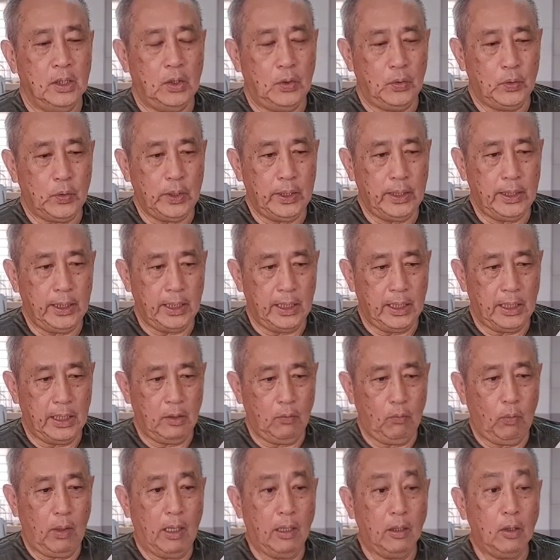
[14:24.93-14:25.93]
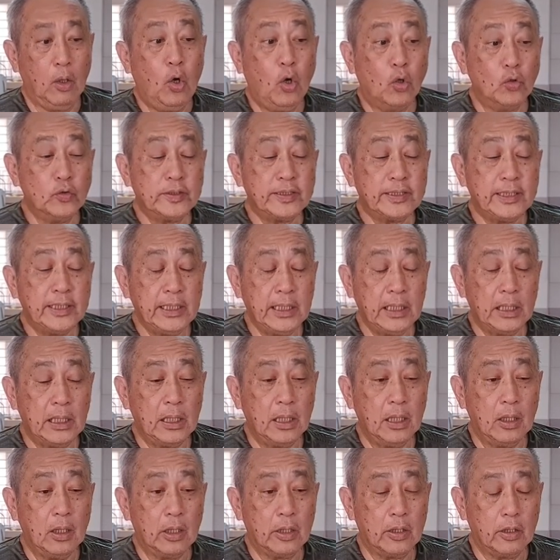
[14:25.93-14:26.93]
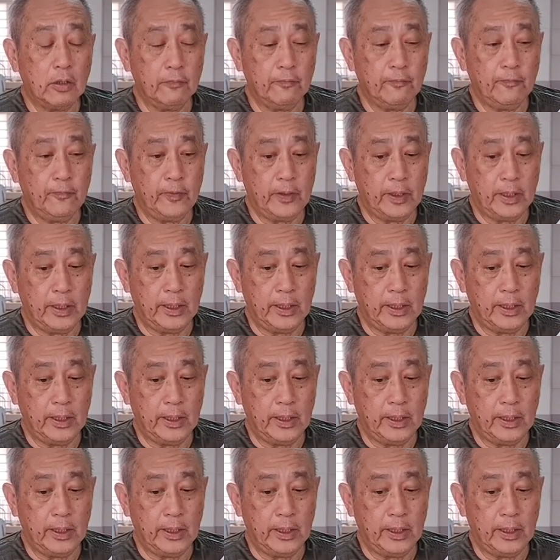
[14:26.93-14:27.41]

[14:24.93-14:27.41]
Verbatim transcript: Okay, while hosting a lot of